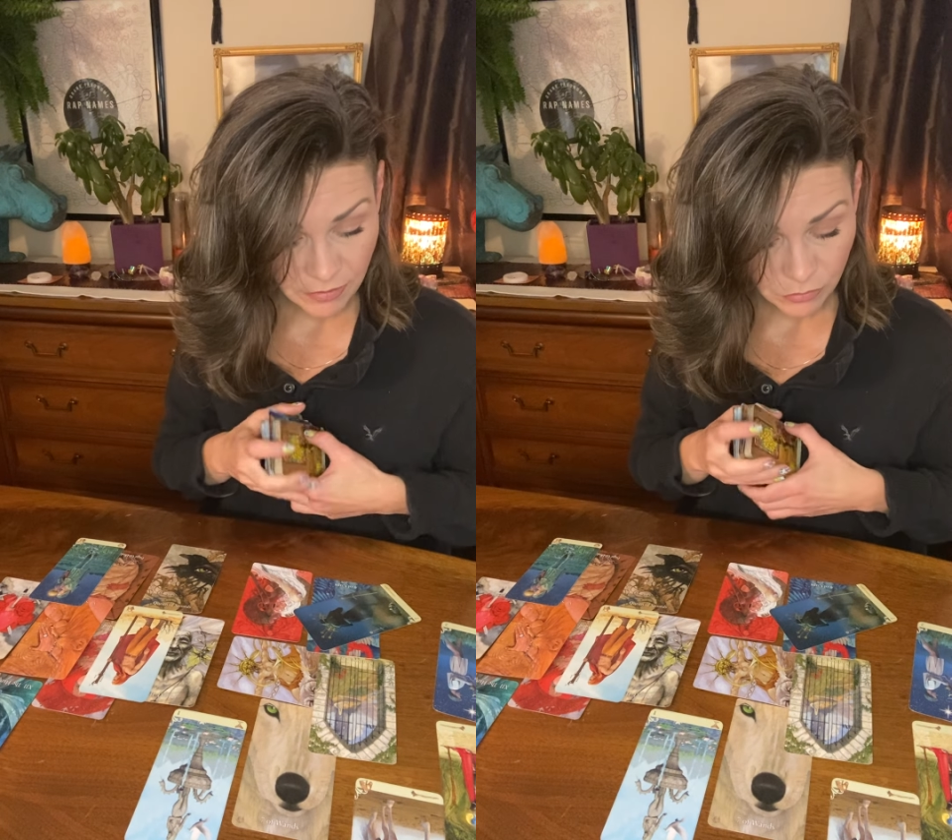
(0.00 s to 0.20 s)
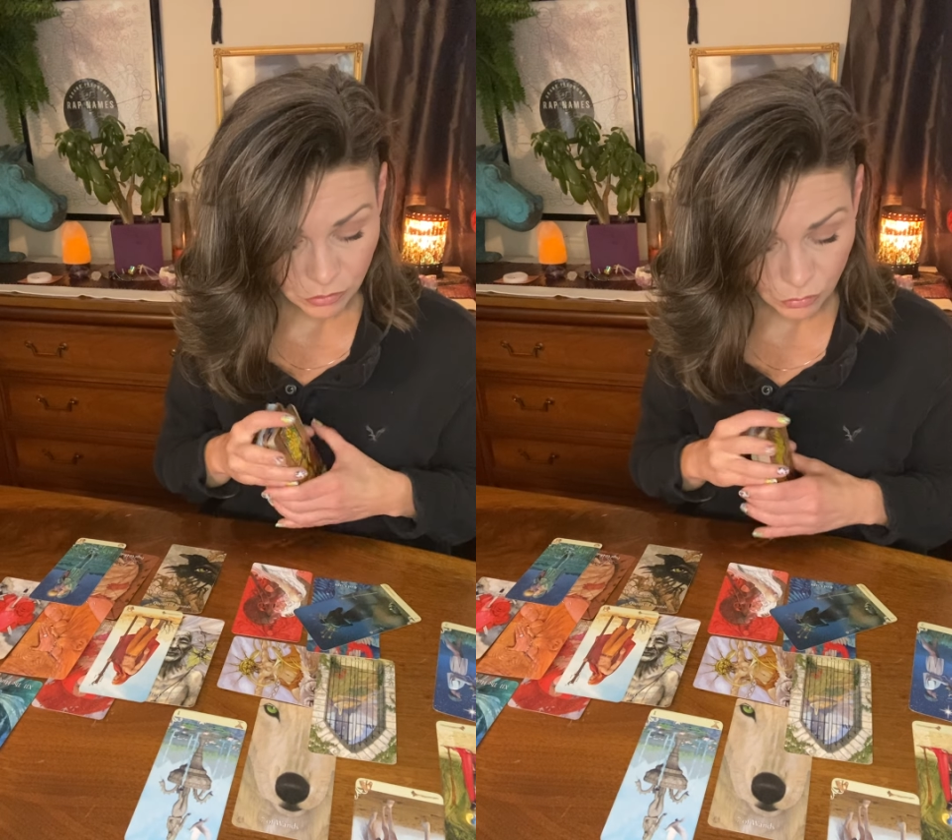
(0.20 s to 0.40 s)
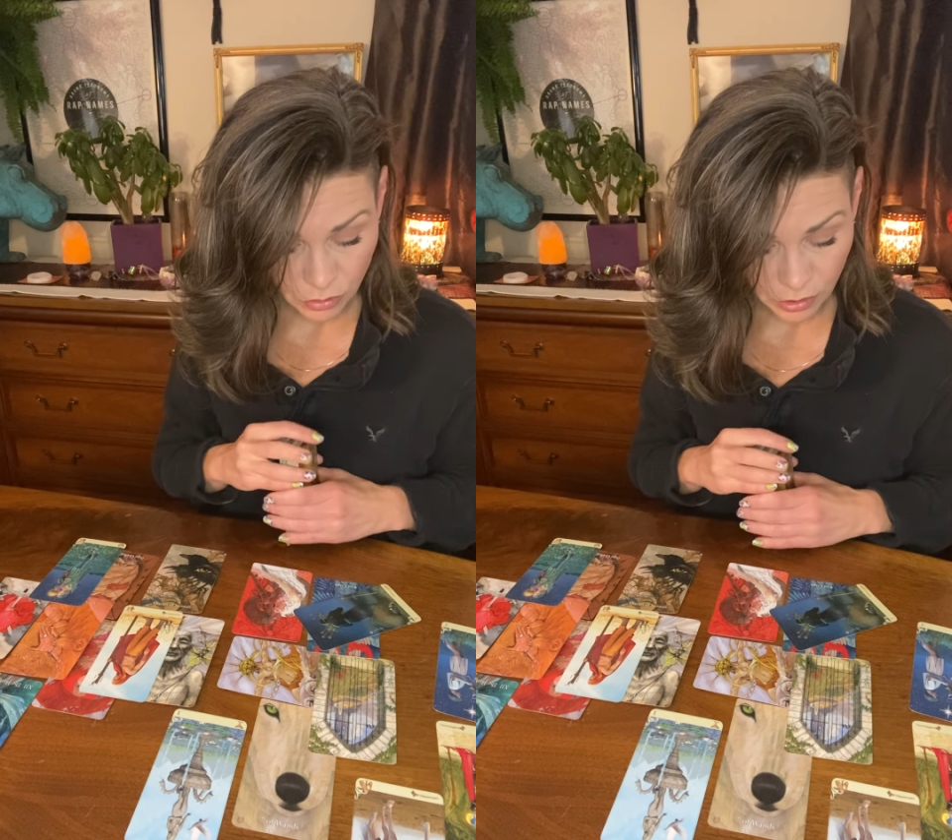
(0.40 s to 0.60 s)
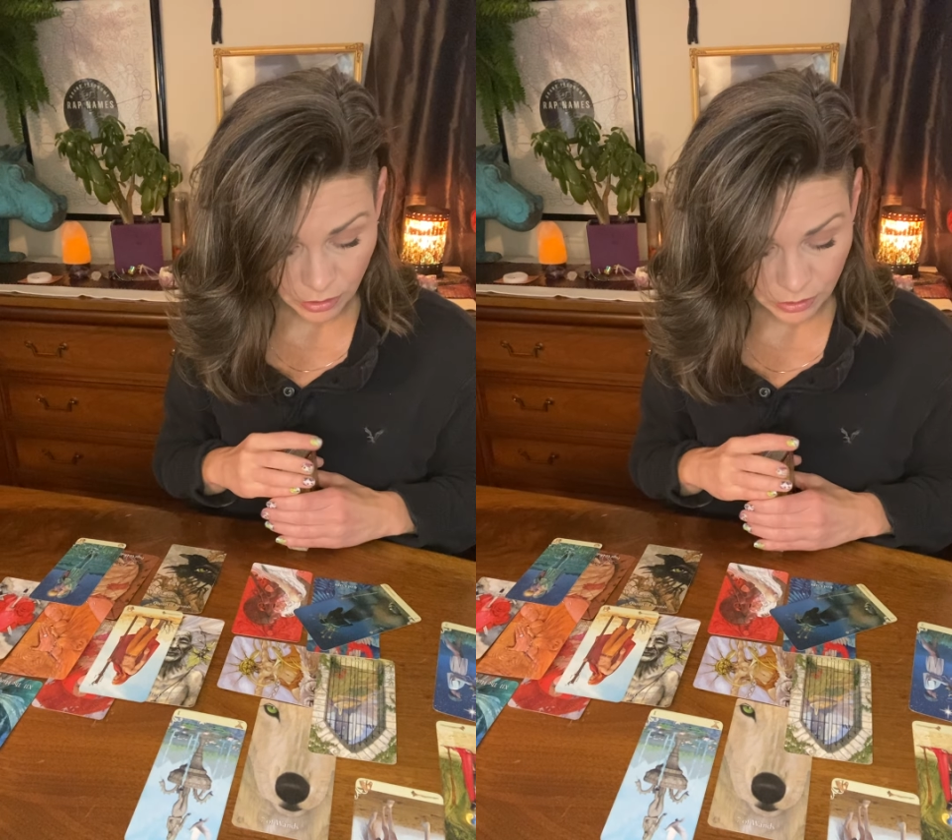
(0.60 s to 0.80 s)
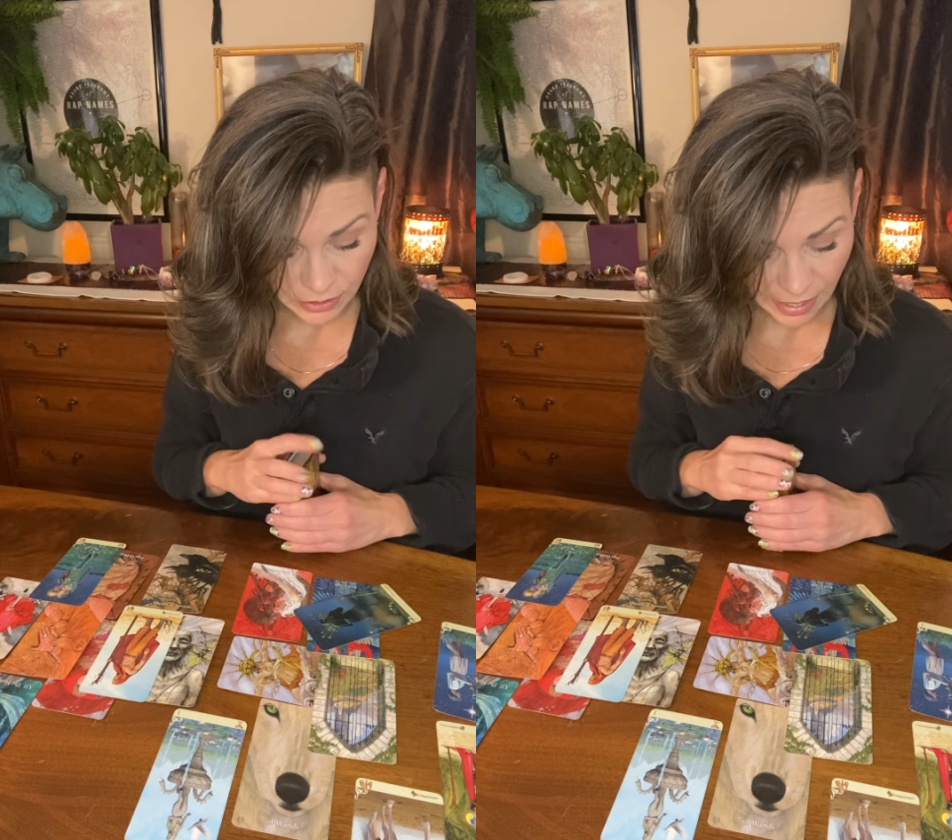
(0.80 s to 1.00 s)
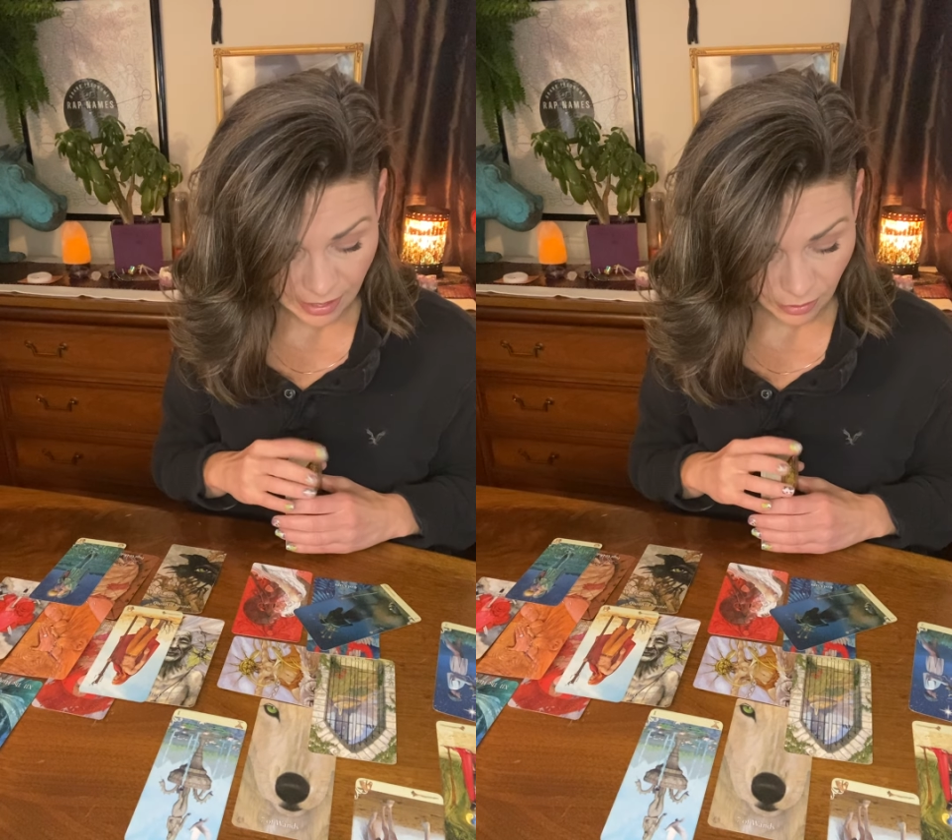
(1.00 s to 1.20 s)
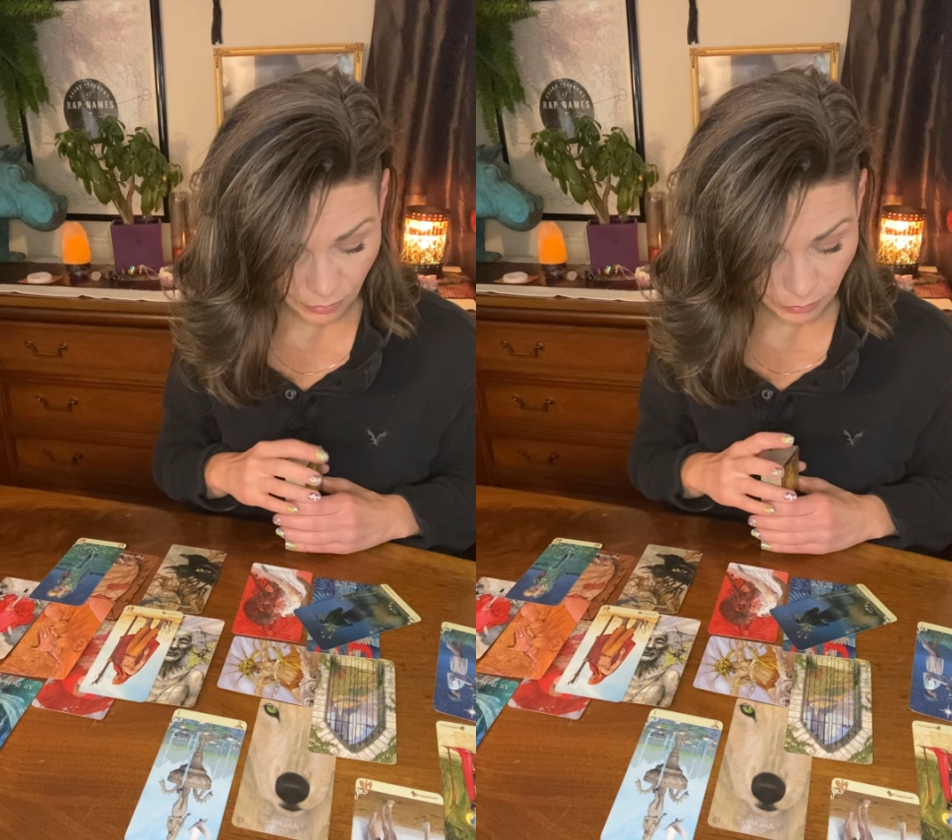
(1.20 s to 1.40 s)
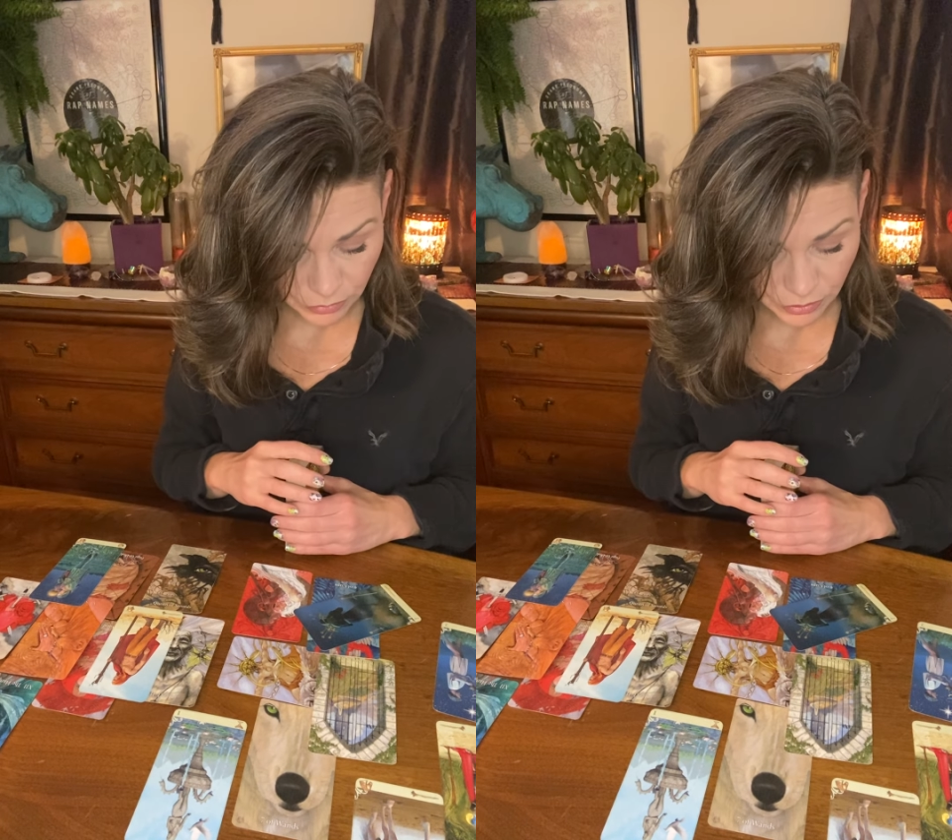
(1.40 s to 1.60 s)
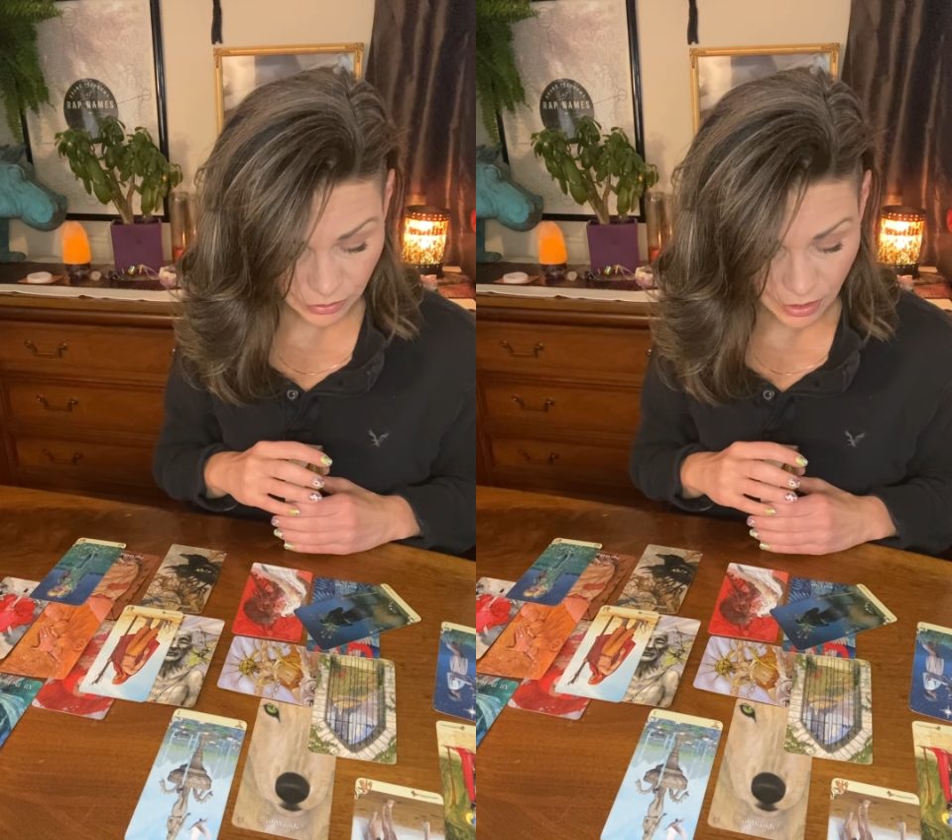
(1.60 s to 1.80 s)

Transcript: of Swords out.